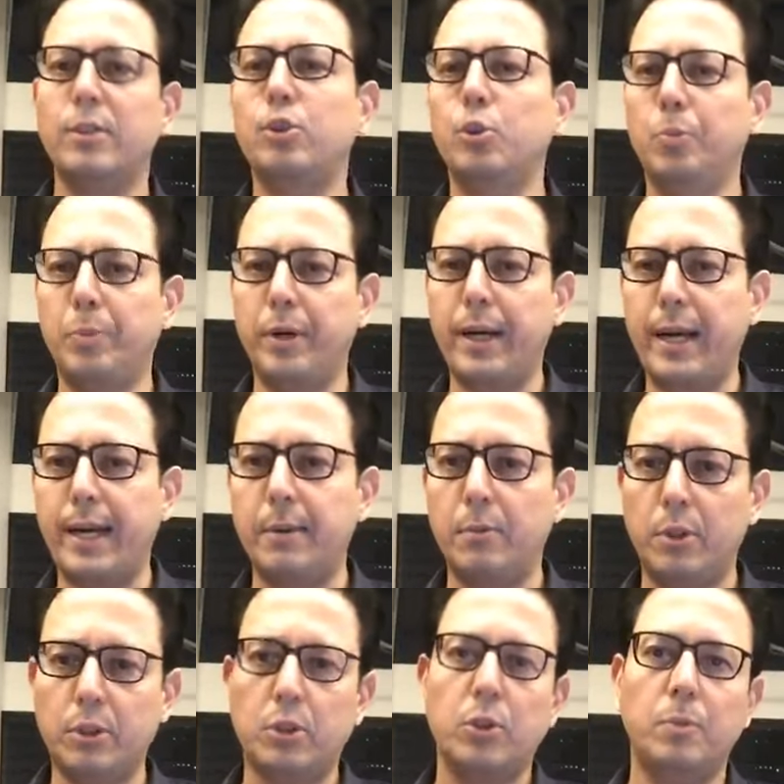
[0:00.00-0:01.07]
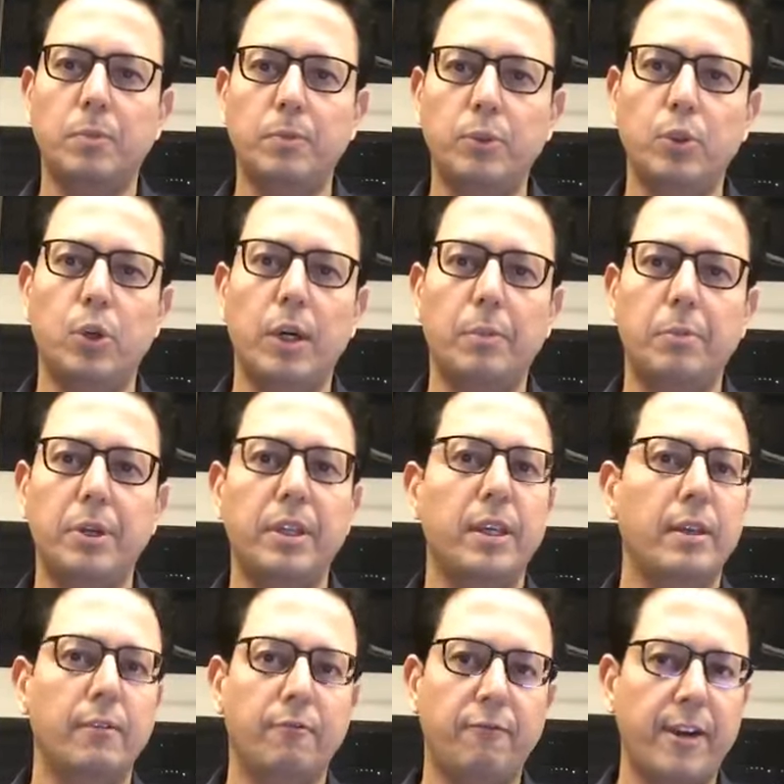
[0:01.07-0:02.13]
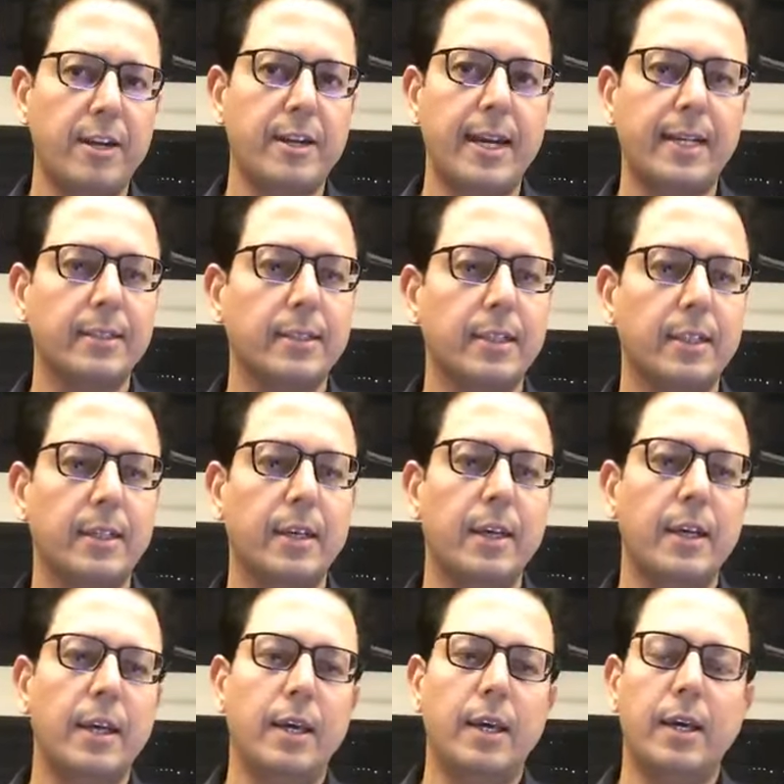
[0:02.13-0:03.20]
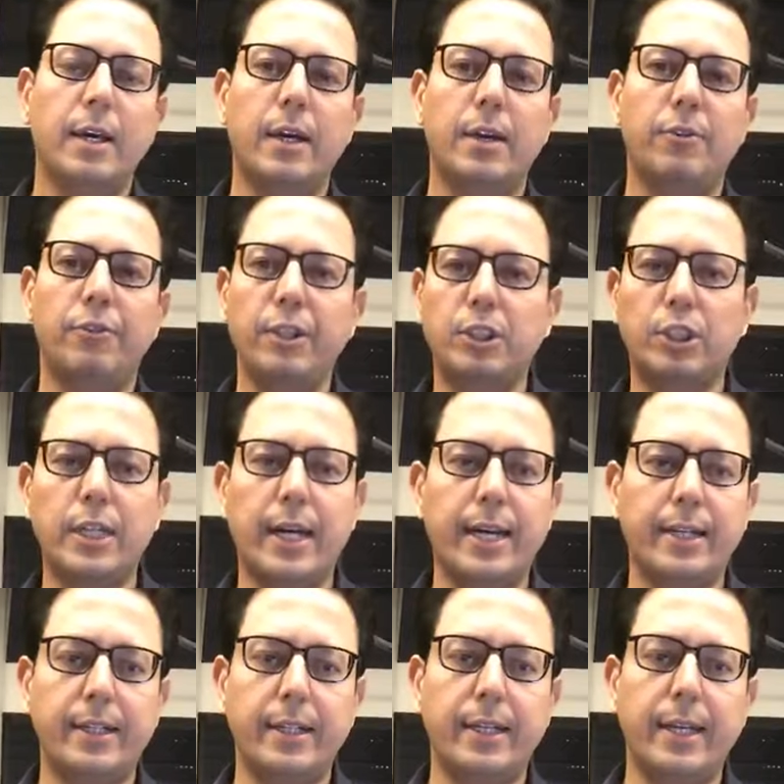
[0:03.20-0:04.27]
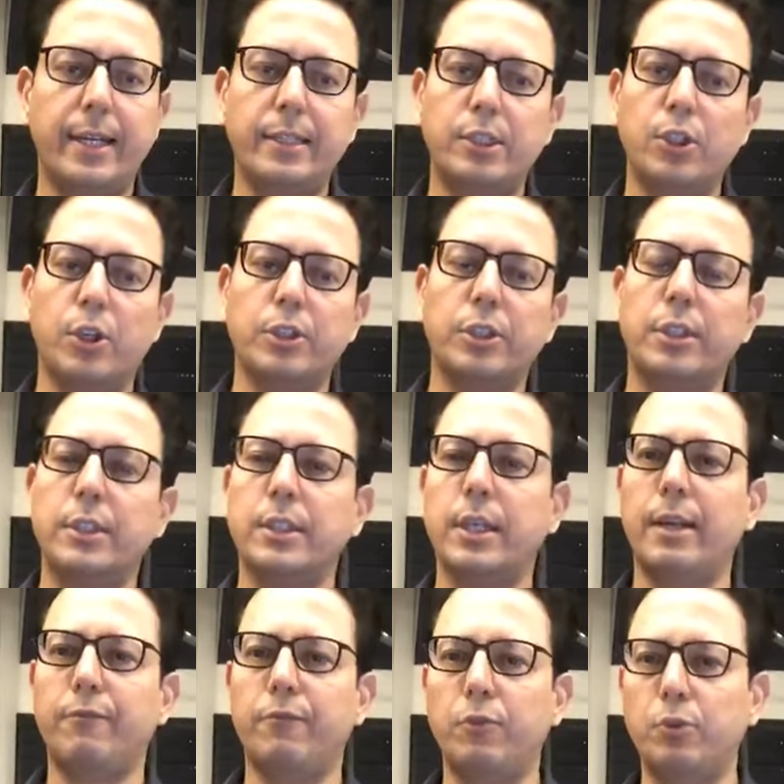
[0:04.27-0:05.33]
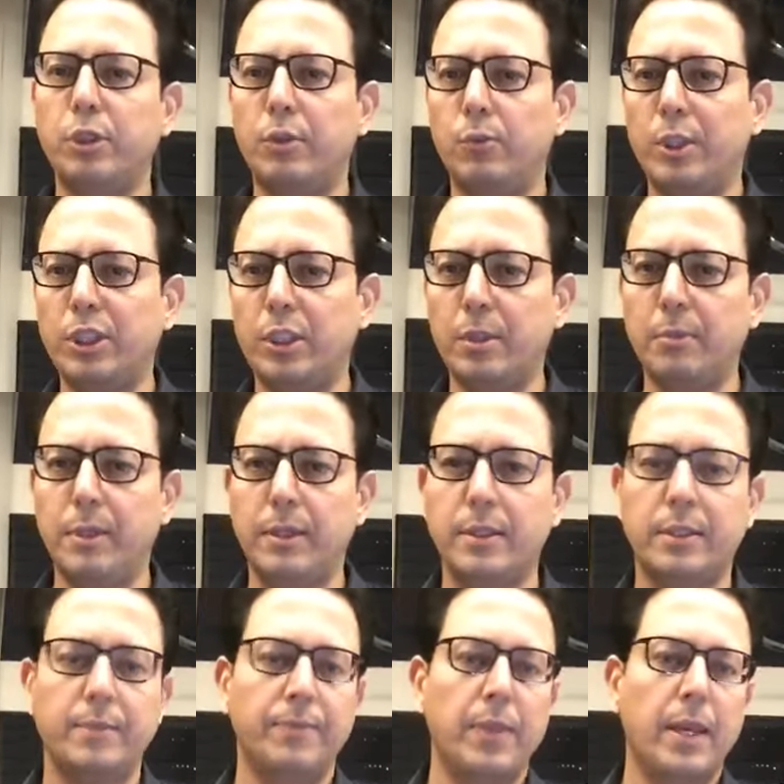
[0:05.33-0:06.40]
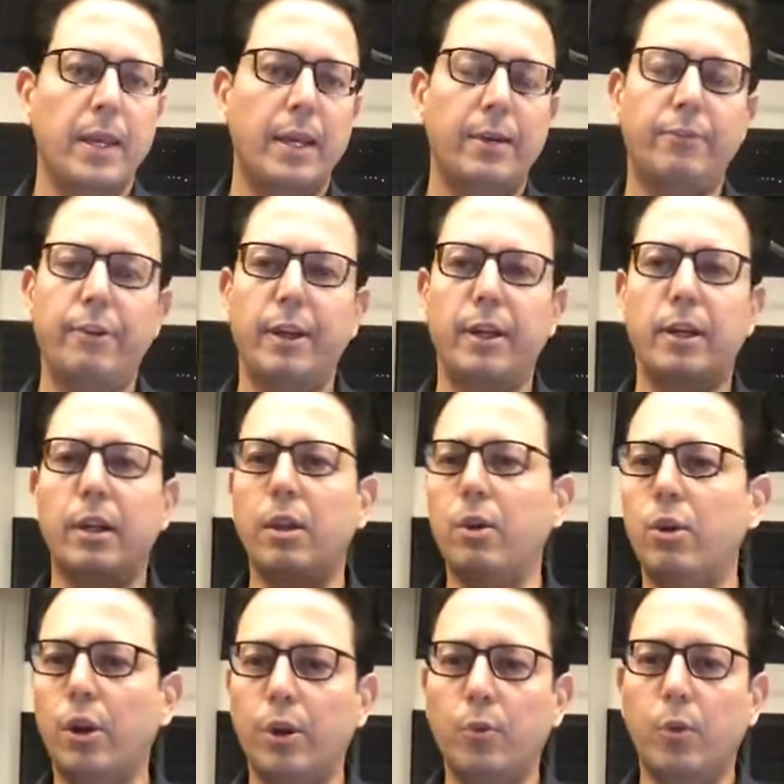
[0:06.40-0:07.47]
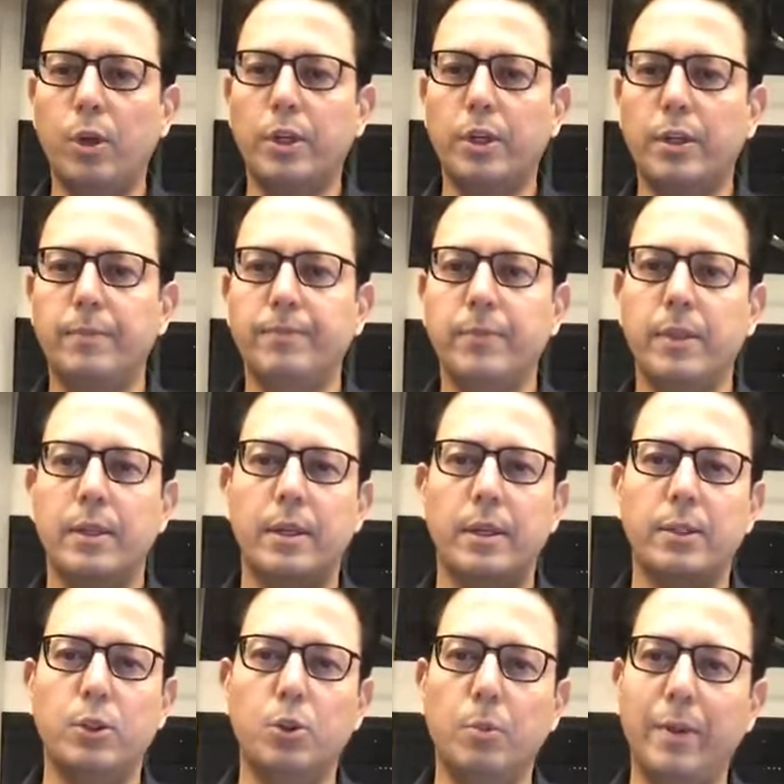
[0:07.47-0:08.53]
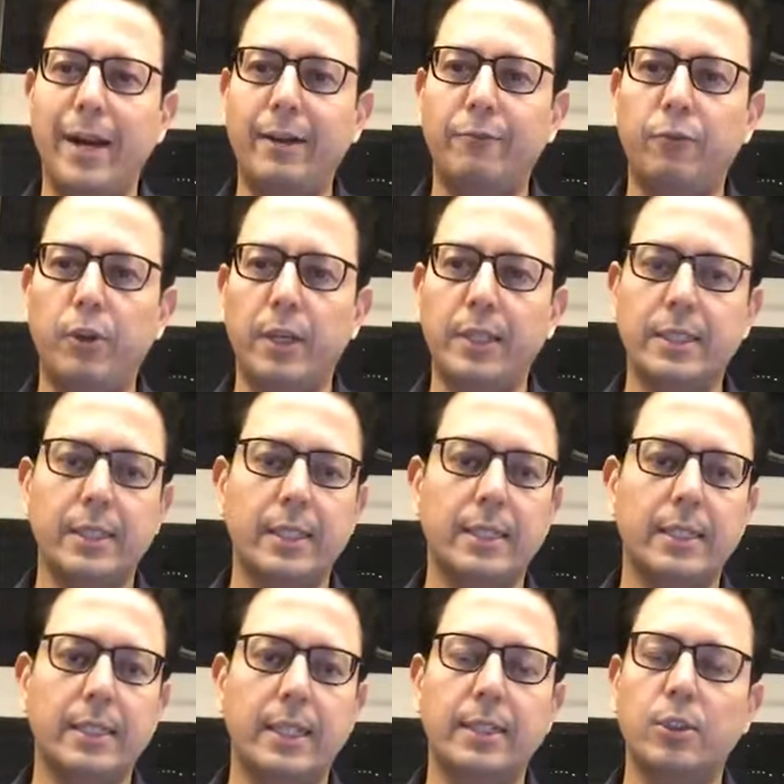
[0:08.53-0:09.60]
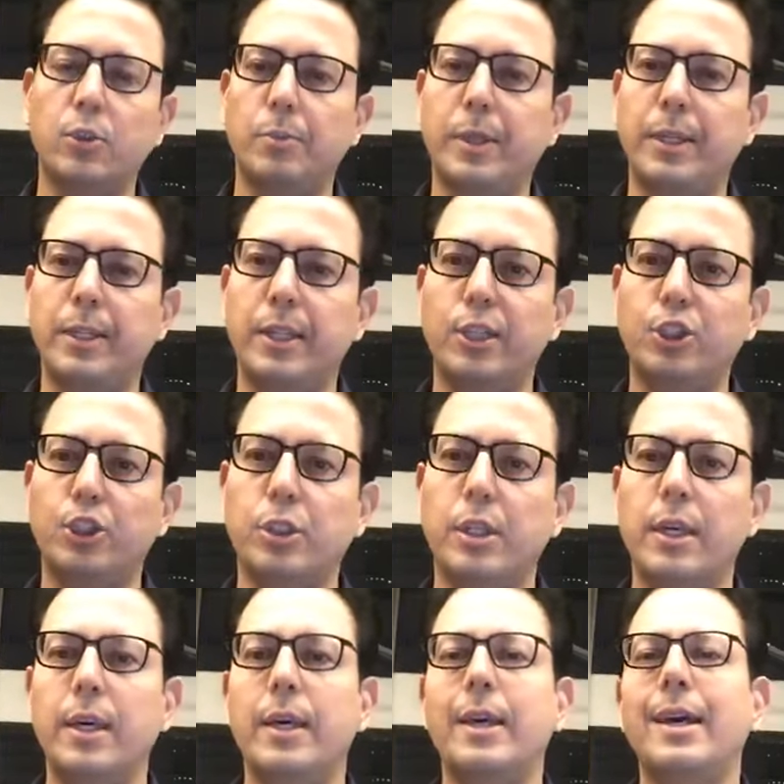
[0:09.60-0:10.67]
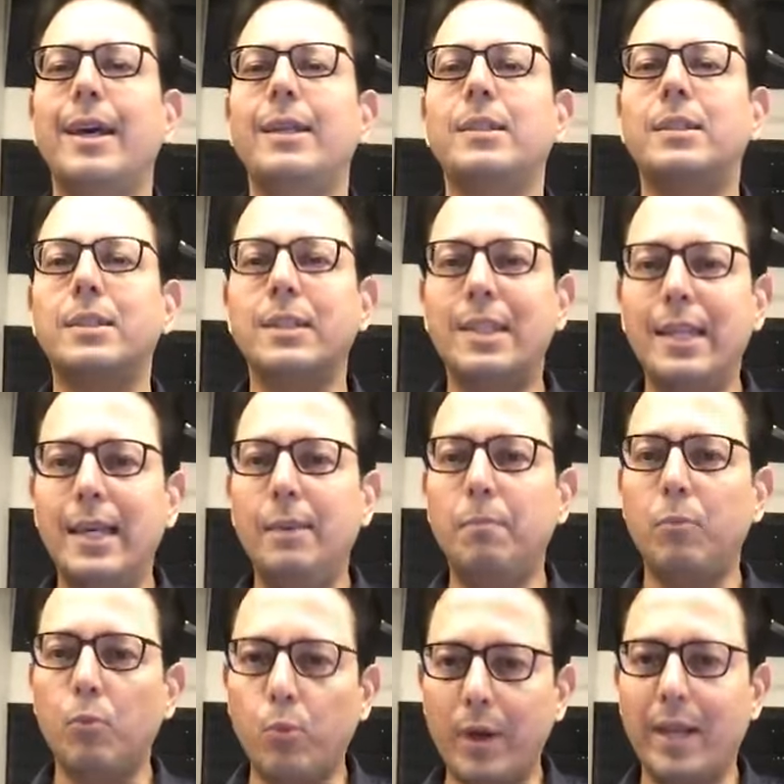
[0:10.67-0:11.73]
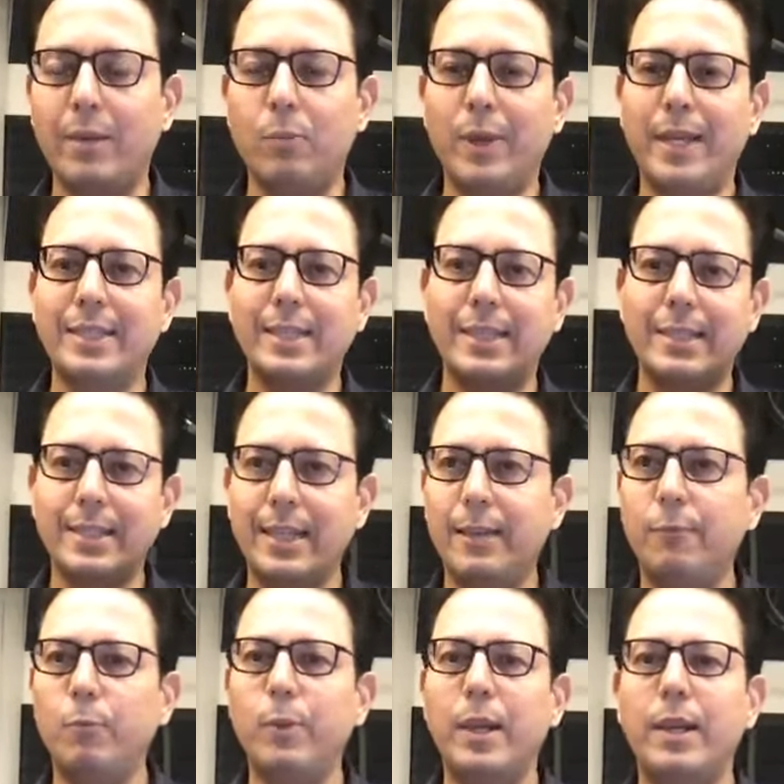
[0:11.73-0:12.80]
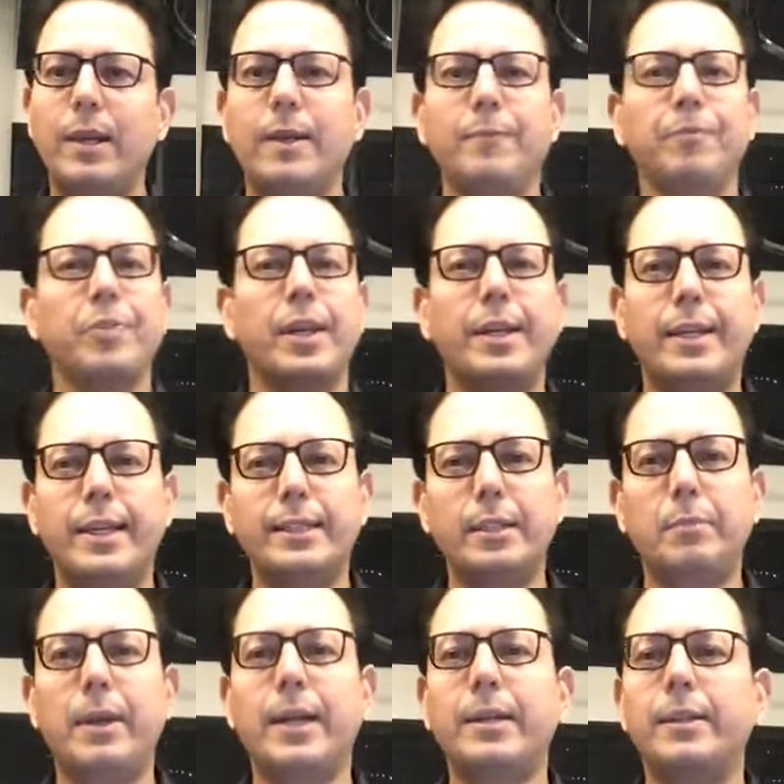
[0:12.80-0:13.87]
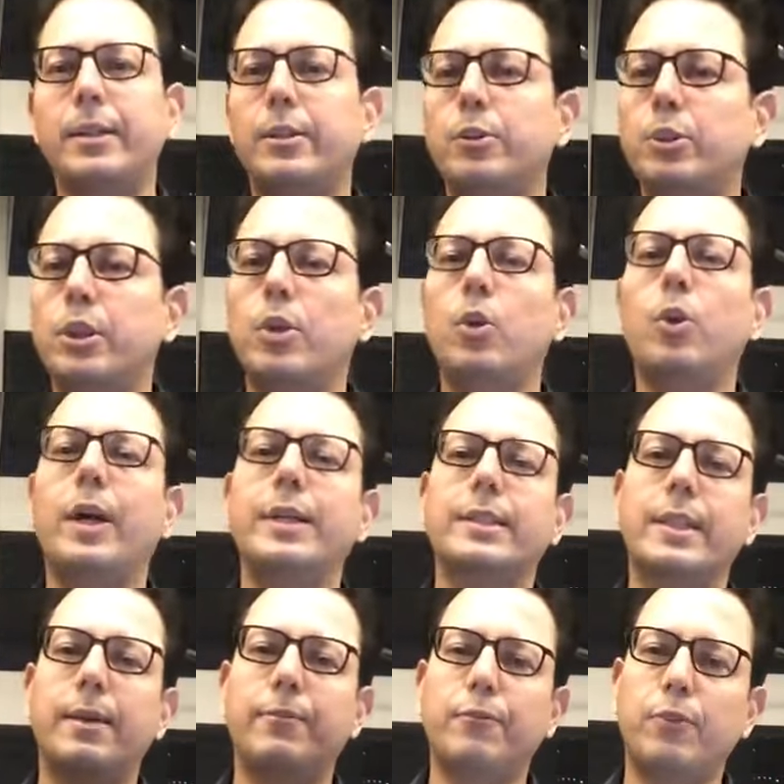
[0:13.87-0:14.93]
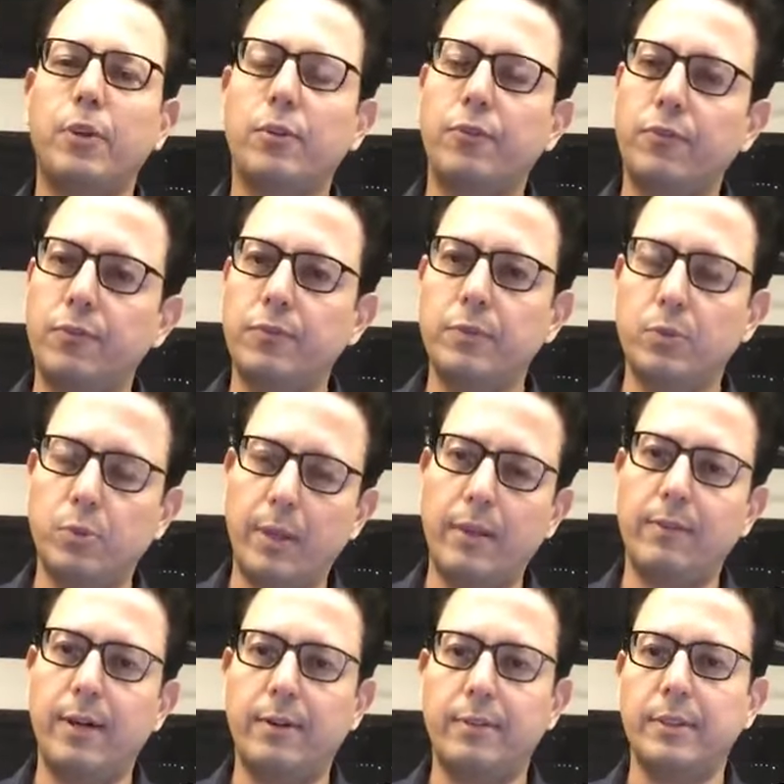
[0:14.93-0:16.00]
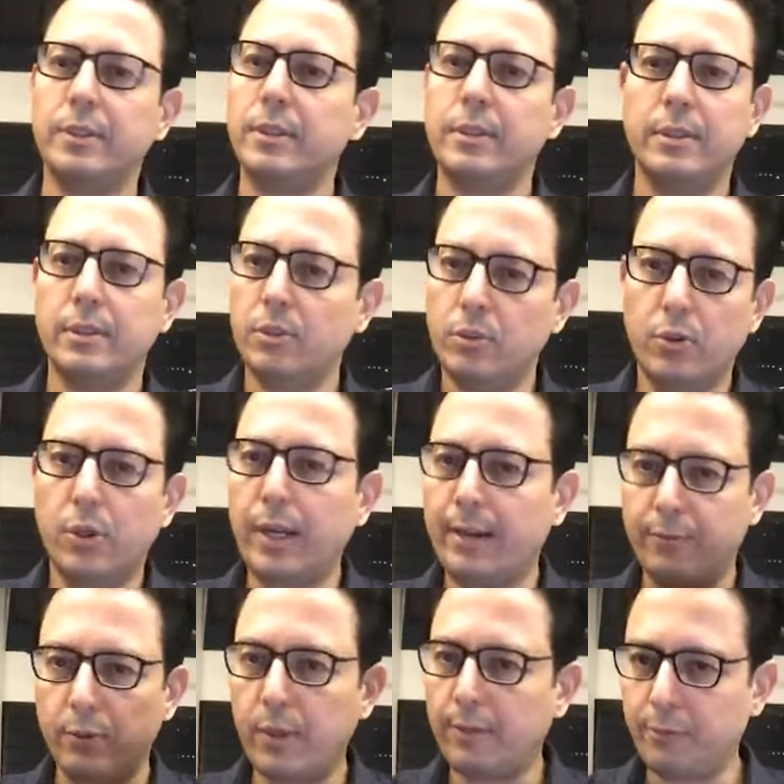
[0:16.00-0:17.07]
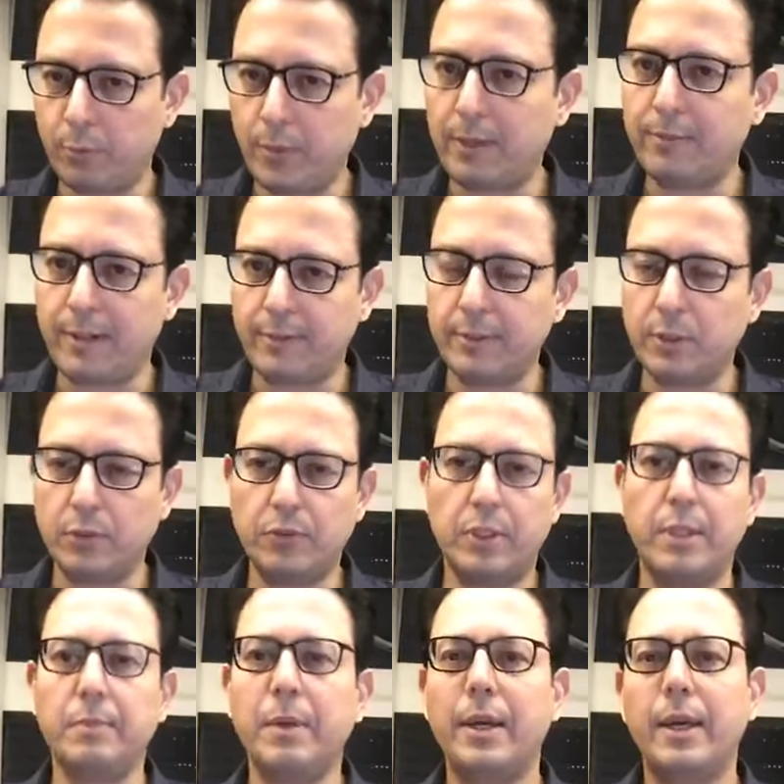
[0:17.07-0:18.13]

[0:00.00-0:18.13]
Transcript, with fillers: Do pranayam also, yoga breathing, fantastic rich diet in antioxidants like fruits and vegetables, drink a lot of water, do mindfulness exercises or meditation, and sleep well. When I say sleep well, it doesn't matter that you say, oh, I slept for 12 hours. You don't have to have 12 hours of sleep.